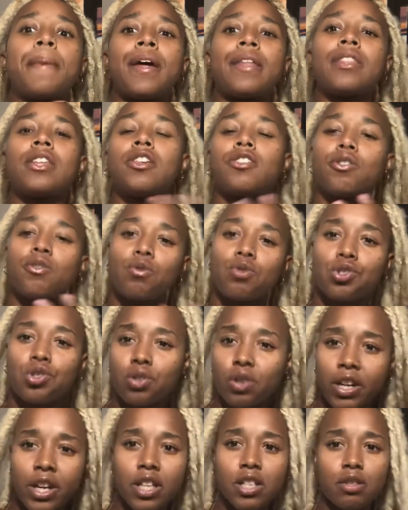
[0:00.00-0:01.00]
and then you
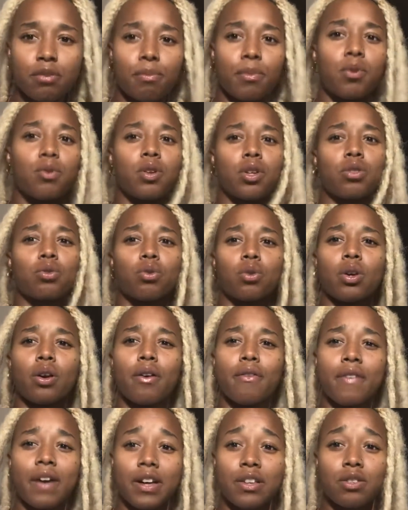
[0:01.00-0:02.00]
transmute it through your
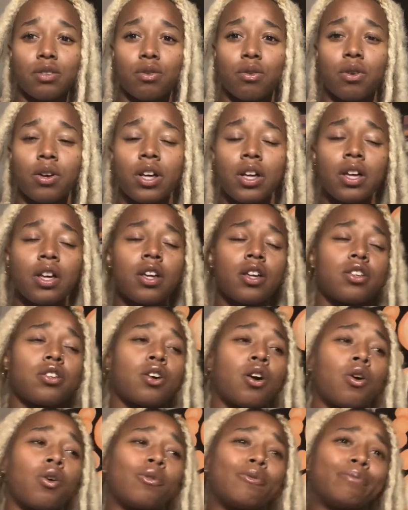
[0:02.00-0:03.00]
vessel.
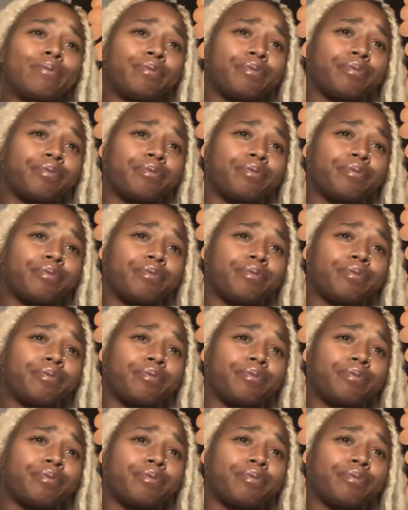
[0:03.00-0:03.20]
So